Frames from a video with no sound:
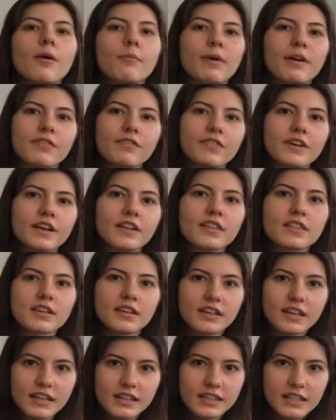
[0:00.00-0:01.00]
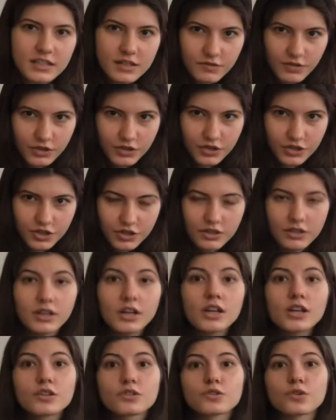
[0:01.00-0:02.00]
affect the kidney's function.
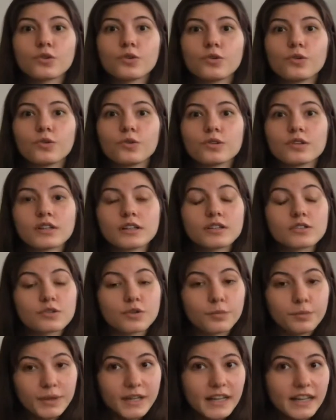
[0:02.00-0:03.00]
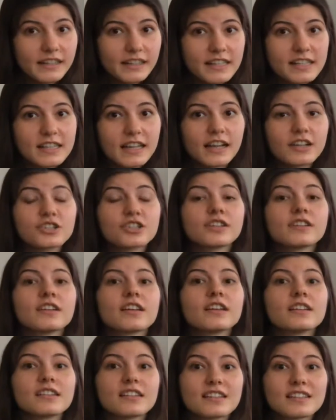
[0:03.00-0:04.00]
So PKD is actually,
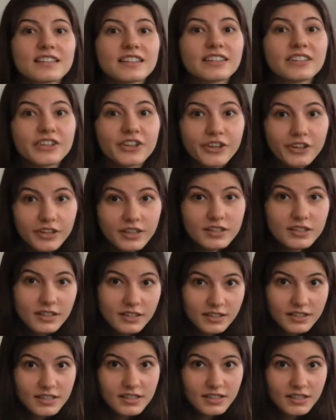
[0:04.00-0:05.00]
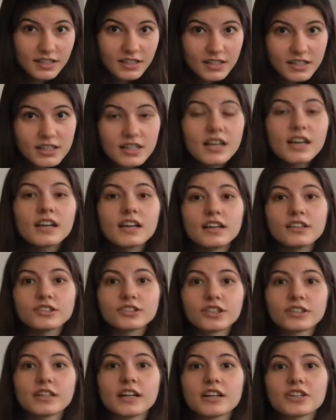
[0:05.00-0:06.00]
it is an inherited disease. It
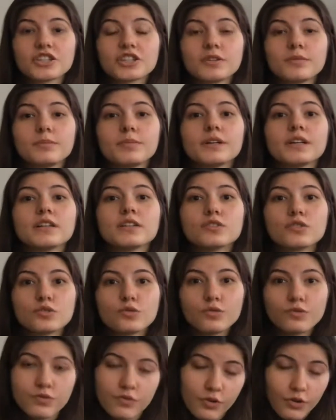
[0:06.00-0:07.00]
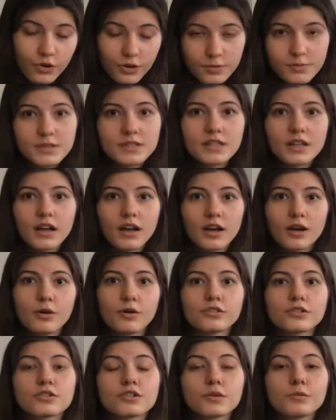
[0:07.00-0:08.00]
could actually be in two forms:
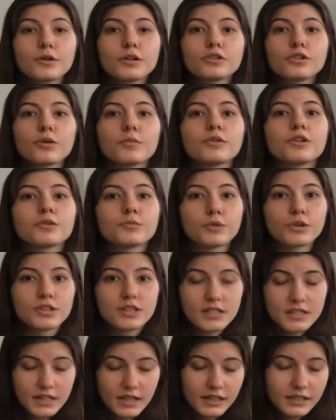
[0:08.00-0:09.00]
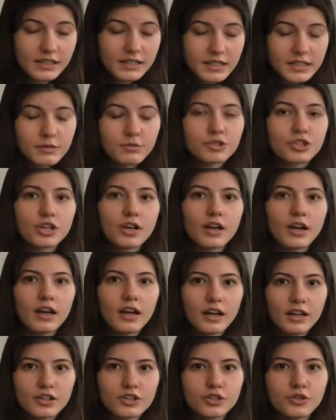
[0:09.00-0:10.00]
autosomal dominant polycystic kidney disease, which
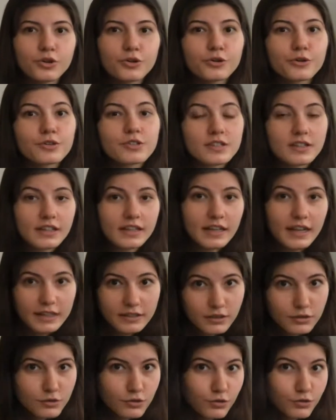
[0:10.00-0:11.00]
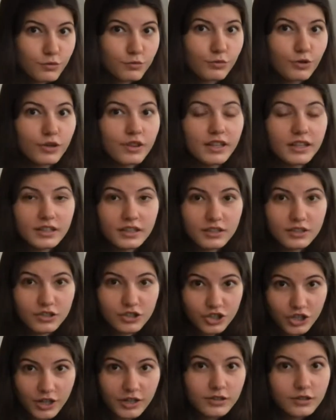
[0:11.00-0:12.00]
actually occurs in adulthood more than in
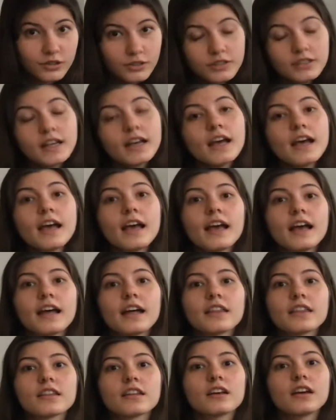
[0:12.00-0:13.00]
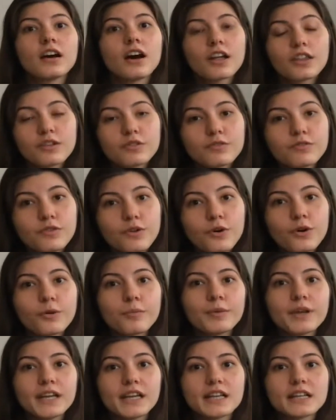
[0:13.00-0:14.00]
childhood, and the other form
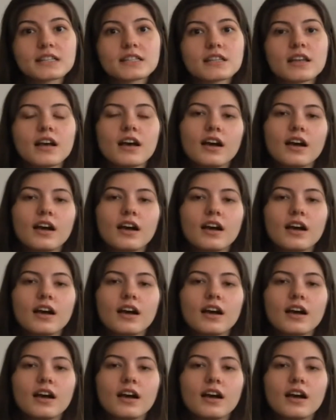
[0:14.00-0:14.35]
is